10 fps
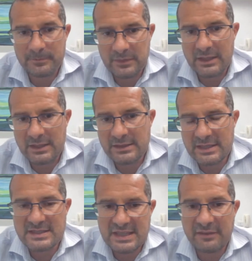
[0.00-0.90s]
it
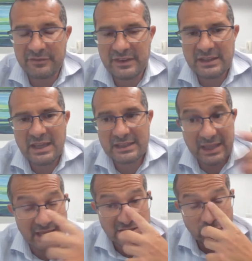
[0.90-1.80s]
is something that
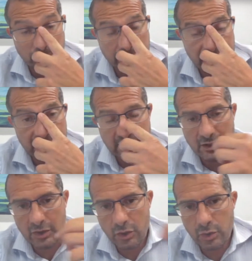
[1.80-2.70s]
has to be
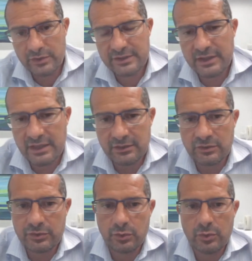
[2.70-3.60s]
looked
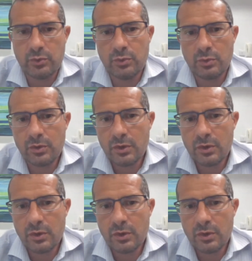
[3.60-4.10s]
into